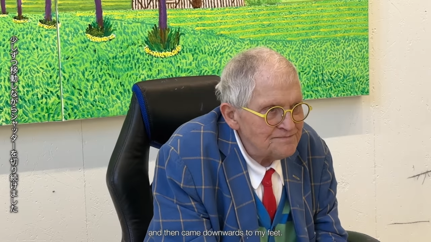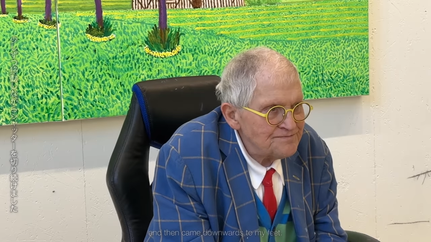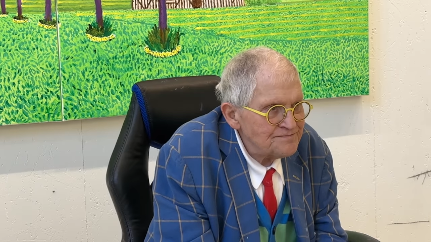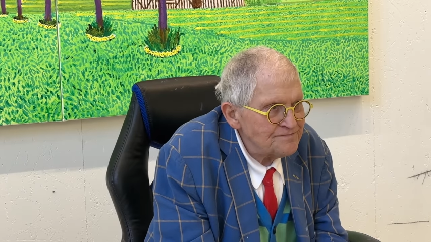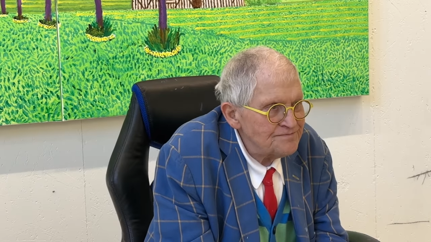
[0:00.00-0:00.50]

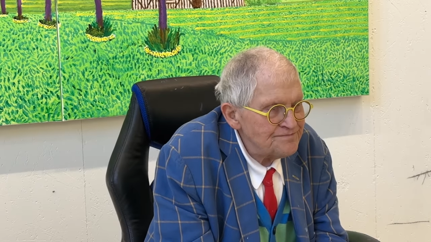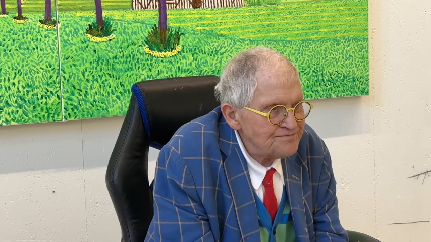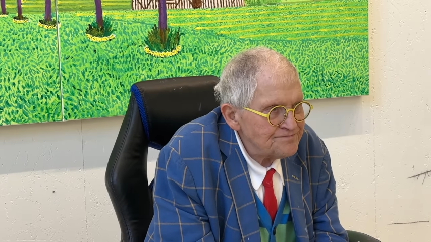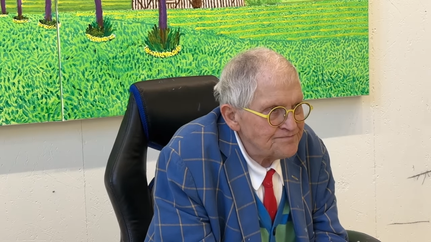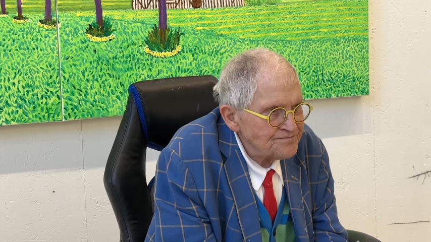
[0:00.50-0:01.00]

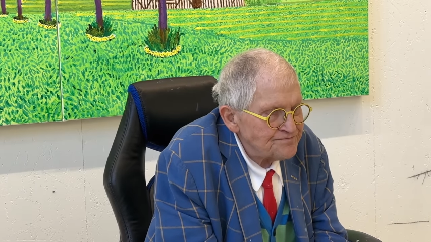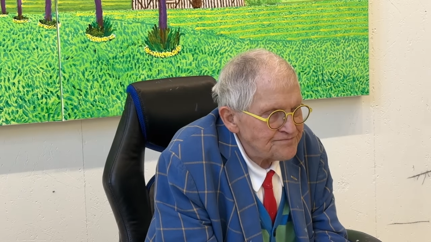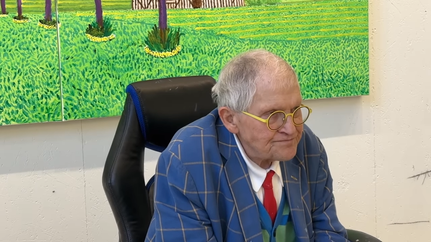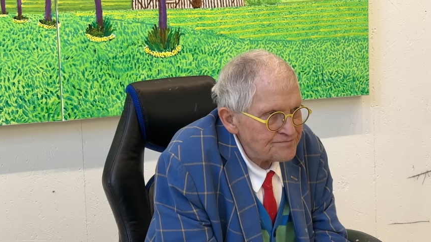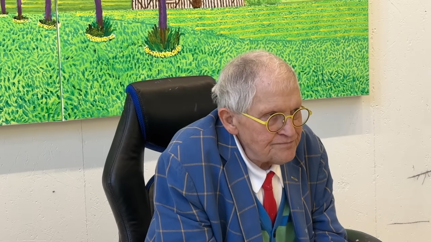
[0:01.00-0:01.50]

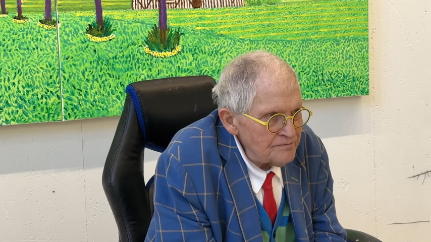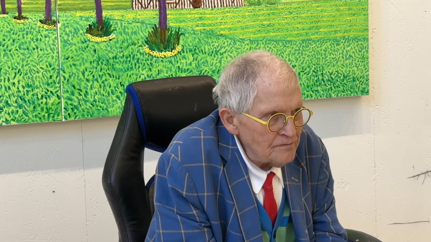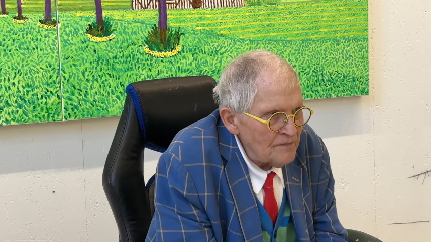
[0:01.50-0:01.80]
(no one is talking)